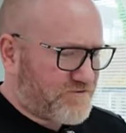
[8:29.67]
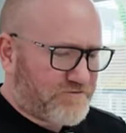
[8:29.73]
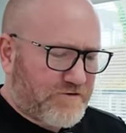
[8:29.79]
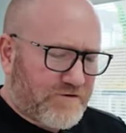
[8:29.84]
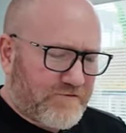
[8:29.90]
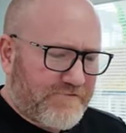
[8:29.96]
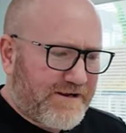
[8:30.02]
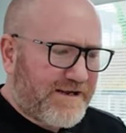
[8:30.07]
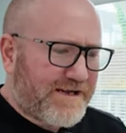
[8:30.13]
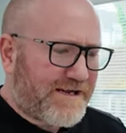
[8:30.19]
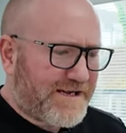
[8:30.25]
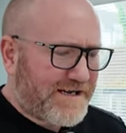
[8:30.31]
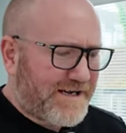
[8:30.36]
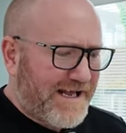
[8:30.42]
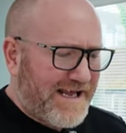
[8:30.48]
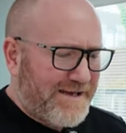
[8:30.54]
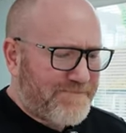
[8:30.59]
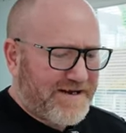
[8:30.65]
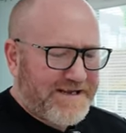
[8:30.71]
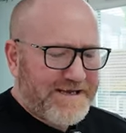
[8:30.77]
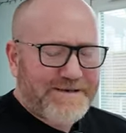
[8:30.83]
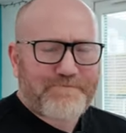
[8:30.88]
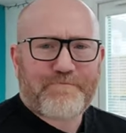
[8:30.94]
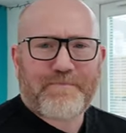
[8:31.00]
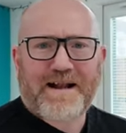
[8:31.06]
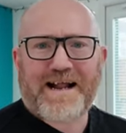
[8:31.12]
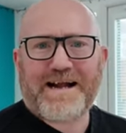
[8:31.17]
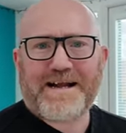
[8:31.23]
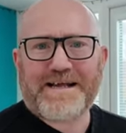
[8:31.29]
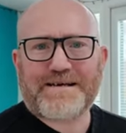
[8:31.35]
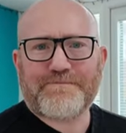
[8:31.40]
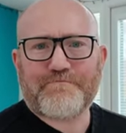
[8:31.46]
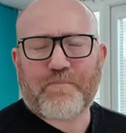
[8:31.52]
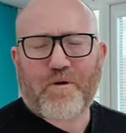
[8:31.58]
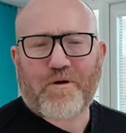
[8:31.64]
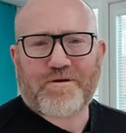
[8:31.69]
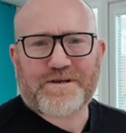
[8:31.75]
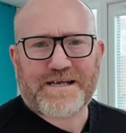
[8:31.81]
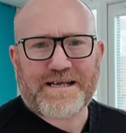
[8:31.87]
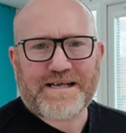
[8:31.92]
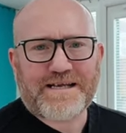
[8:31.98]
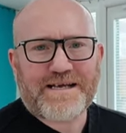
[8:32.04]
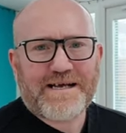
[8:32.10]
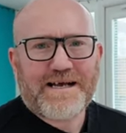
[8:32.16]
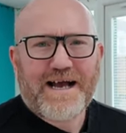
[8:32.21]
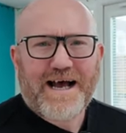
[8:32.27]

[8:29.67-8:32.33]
drawing and labelling and planning and plotting,